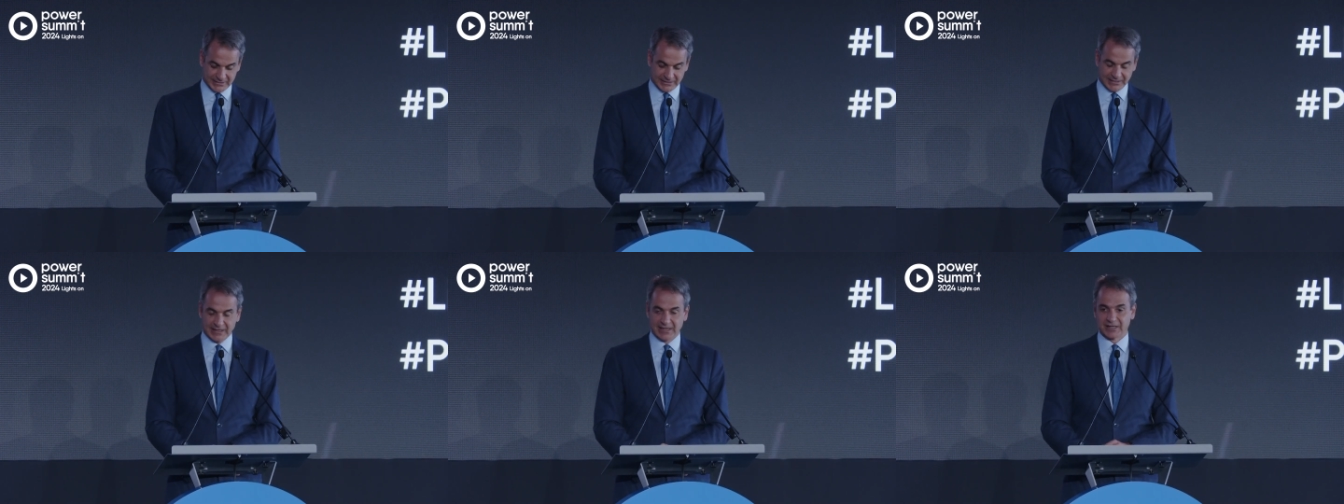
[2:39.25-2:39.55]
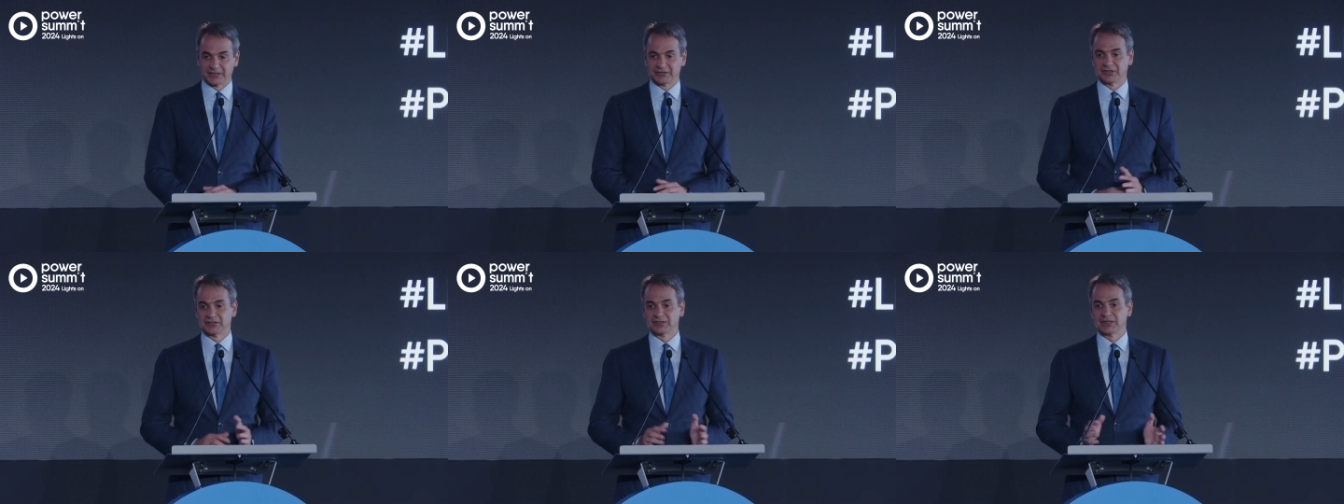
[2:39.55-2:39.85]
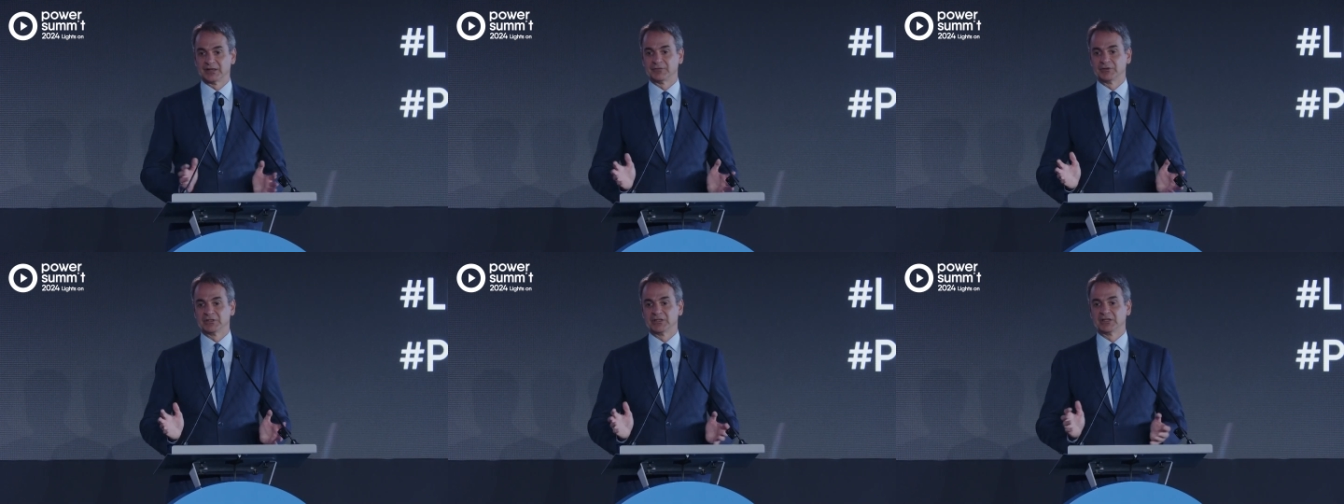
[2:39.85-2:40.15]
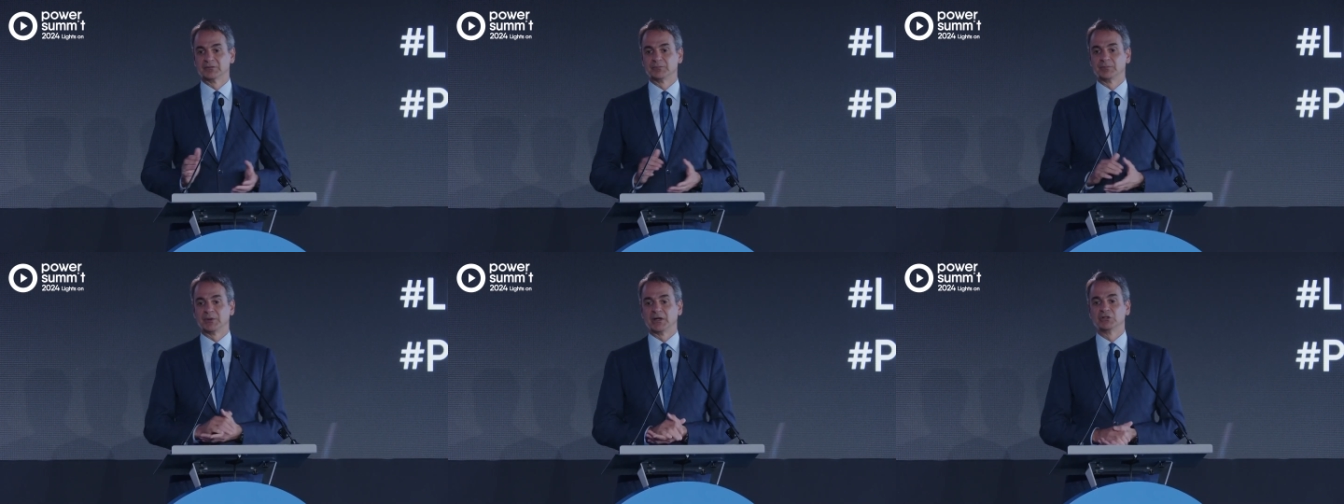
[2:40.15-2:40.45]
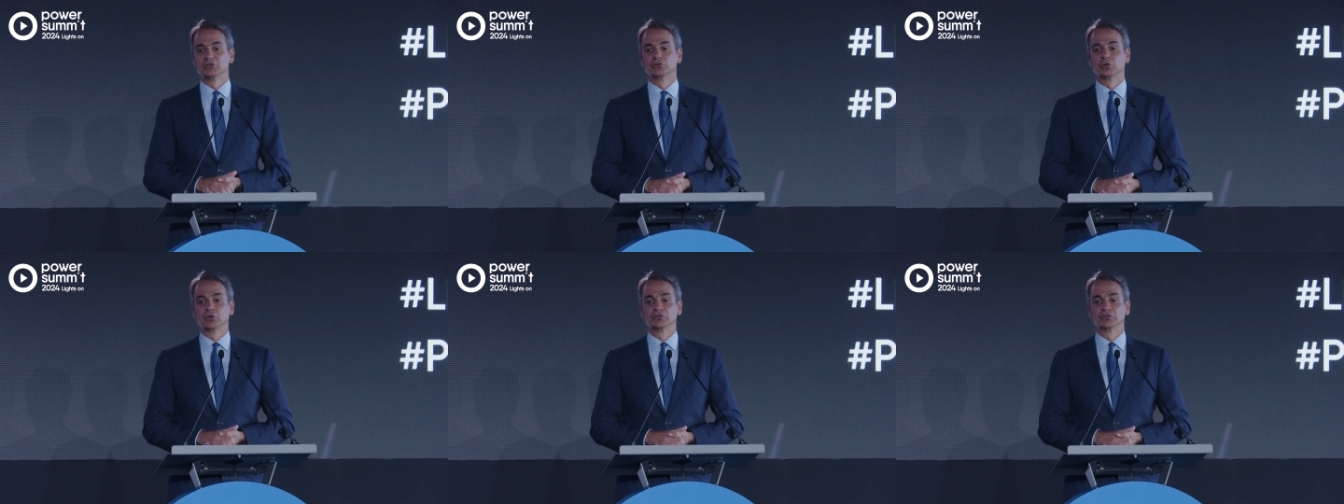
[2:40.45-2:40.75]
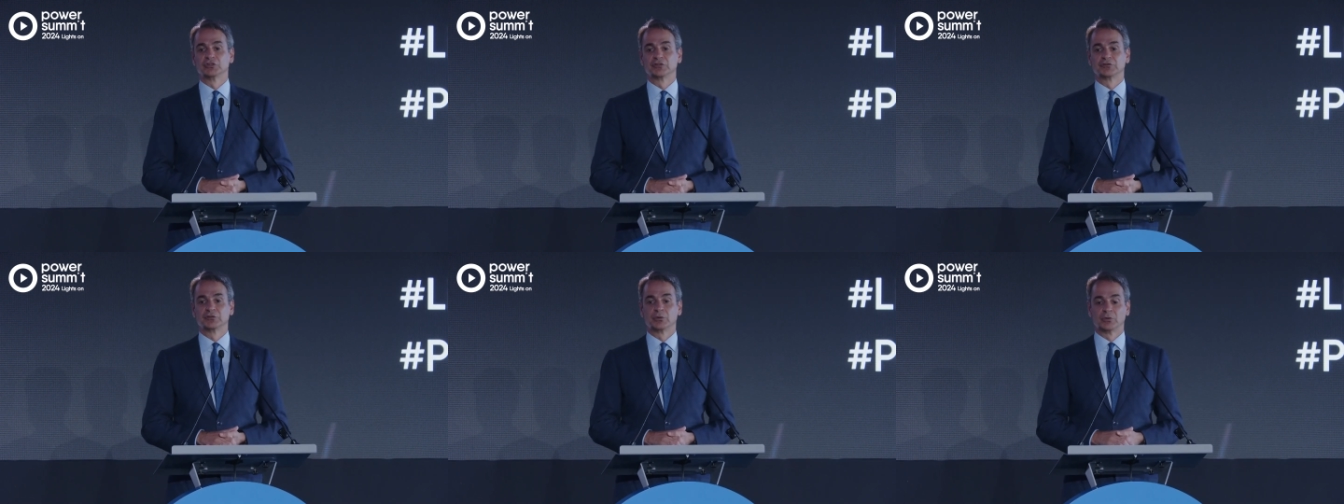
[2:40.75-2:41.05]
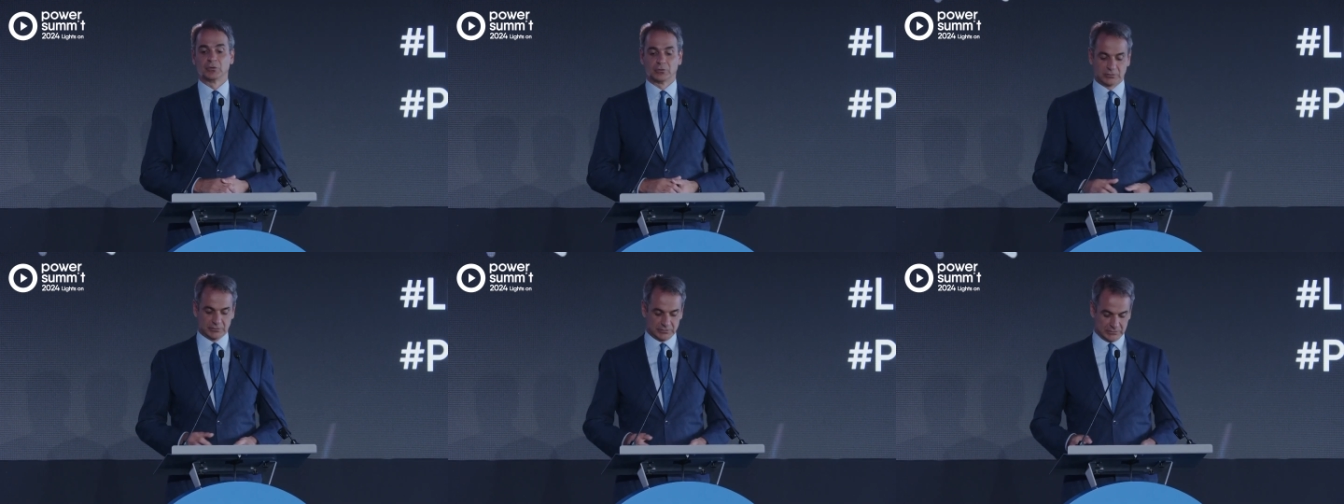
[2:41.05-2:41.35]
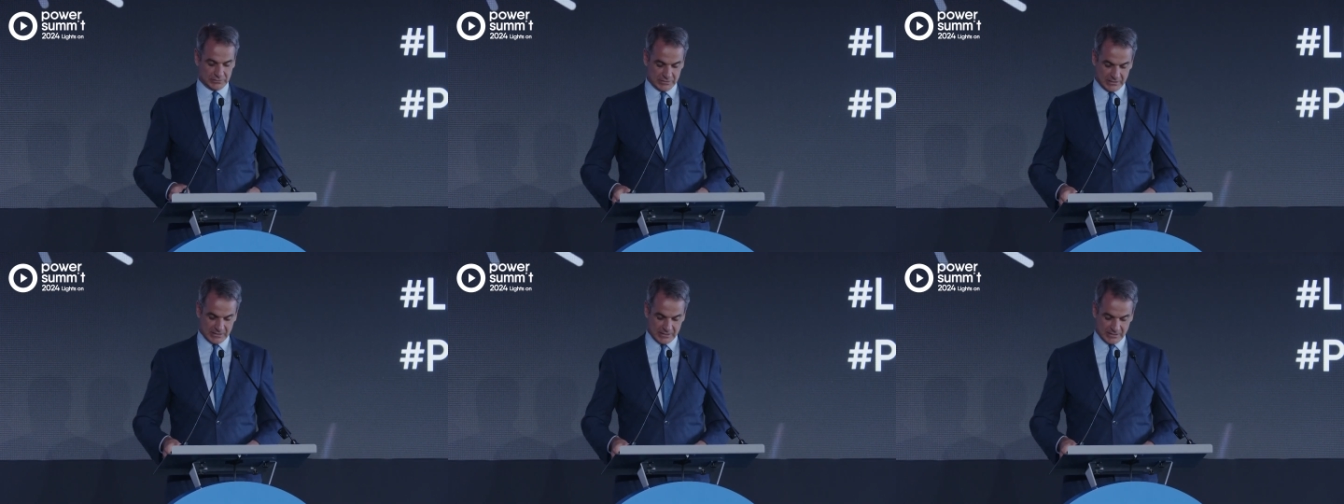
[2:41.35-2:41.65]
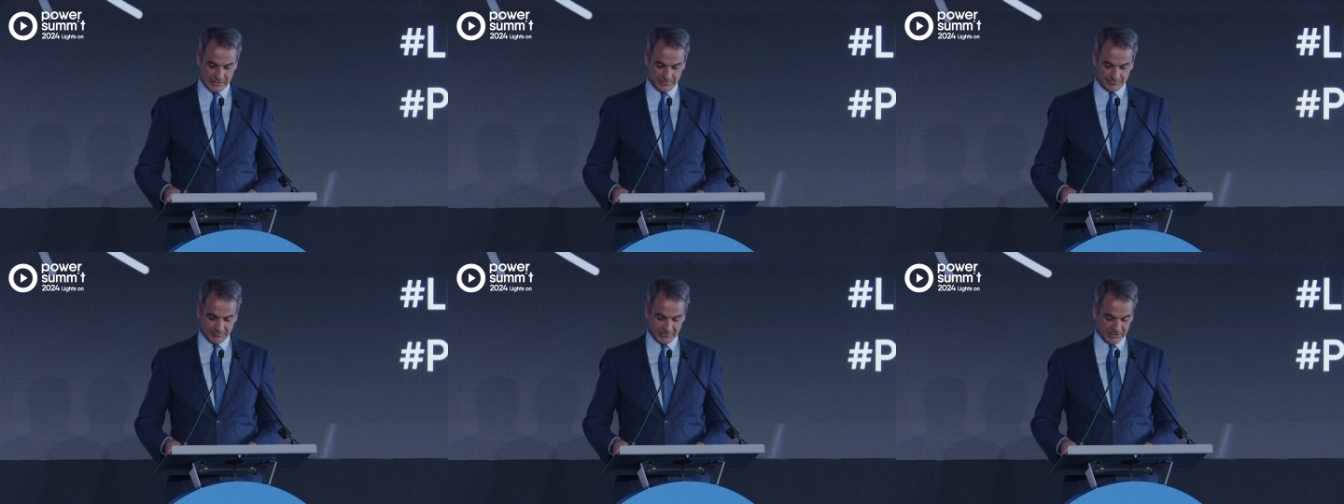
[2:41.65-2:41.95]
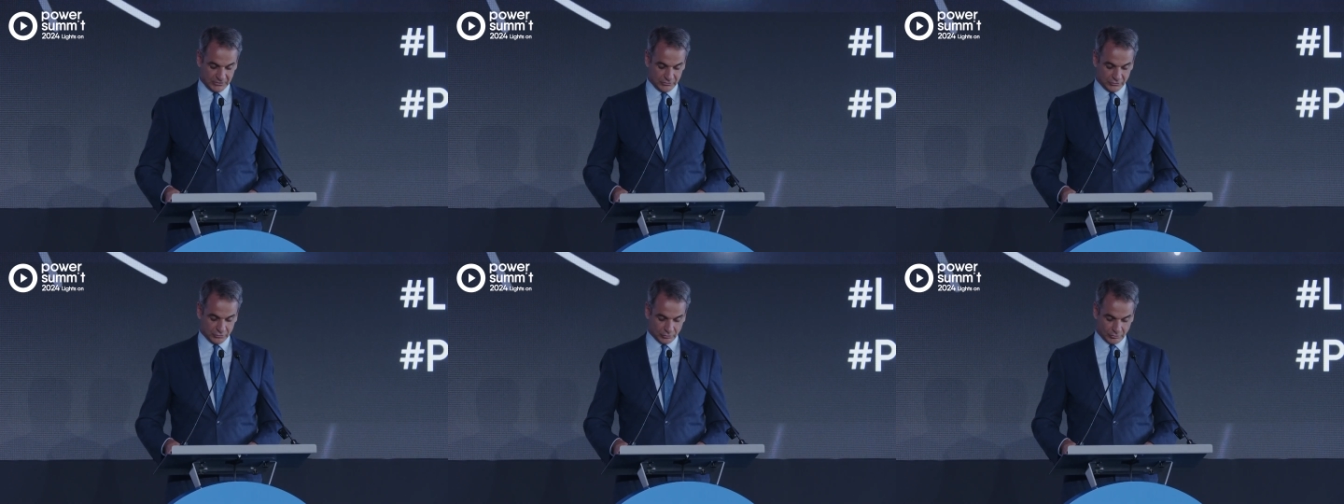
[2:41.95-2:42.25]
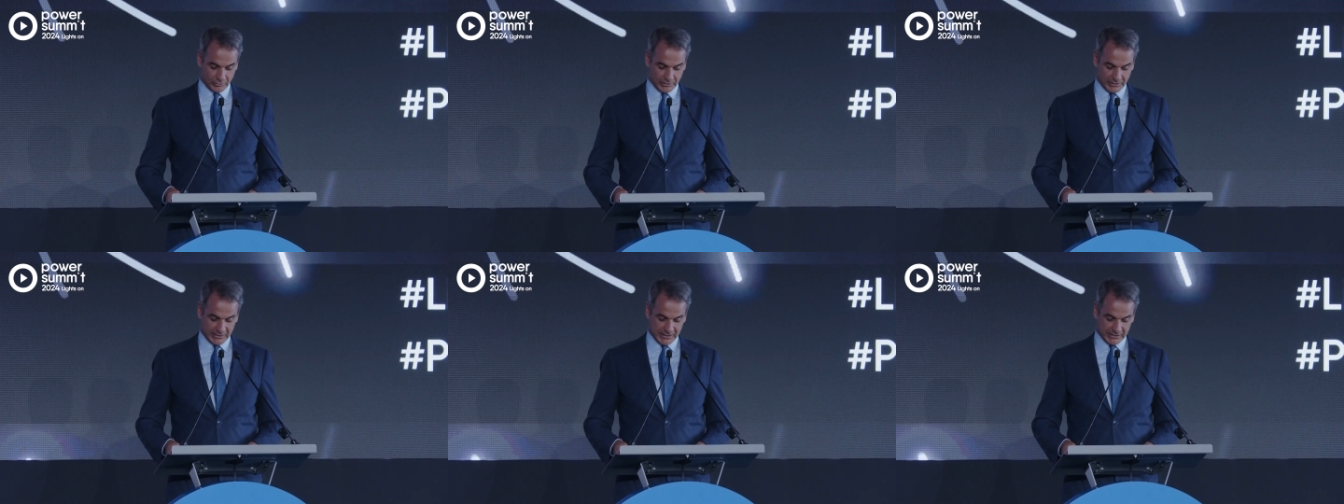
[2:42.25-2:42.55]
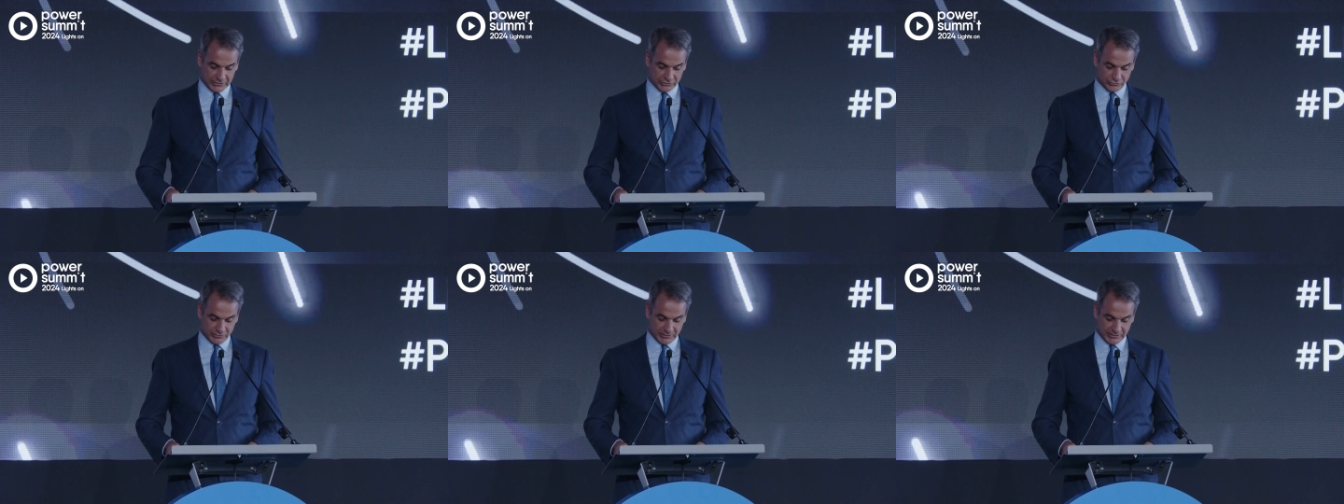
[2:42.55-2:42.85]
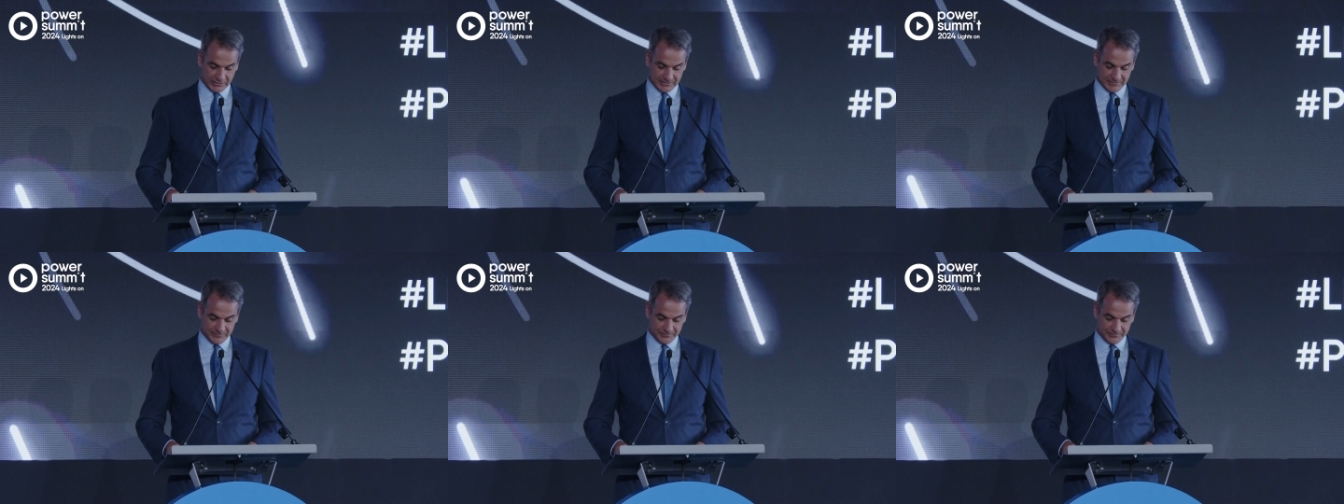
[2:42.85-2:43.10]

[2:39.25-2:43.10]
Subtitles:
as is evident by Georgia's role in Euroelectric.